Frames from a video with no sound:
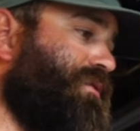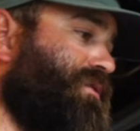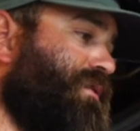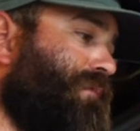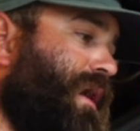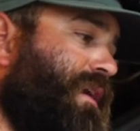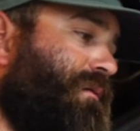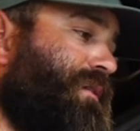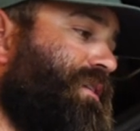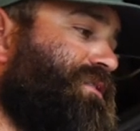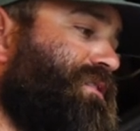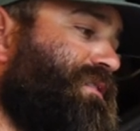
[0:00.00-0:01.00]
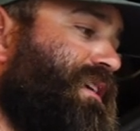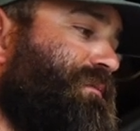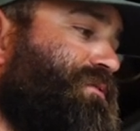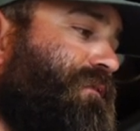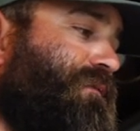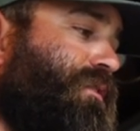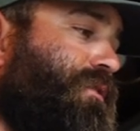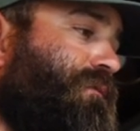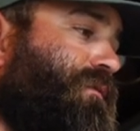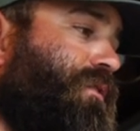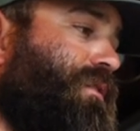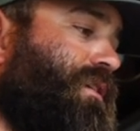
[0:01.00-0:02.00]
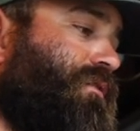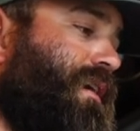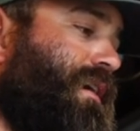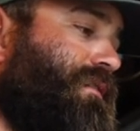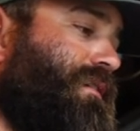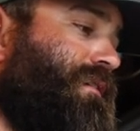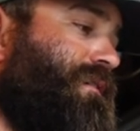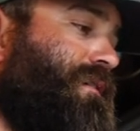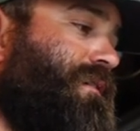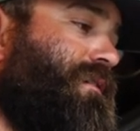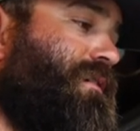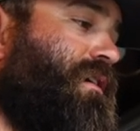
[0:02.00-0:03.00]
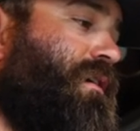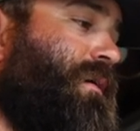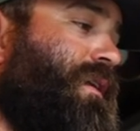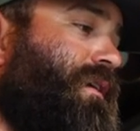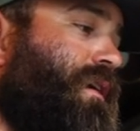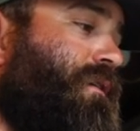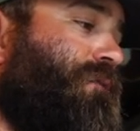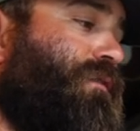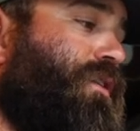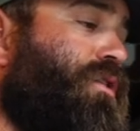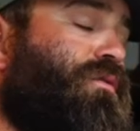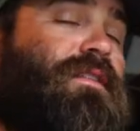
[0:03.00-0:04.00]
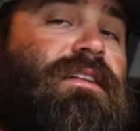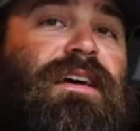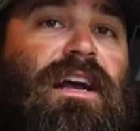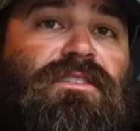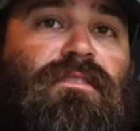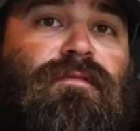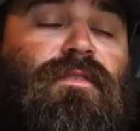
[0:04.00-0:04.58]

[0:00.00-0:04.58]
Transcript: goes on the bottom, and this just keeps your float floating correctly. And a float that's actually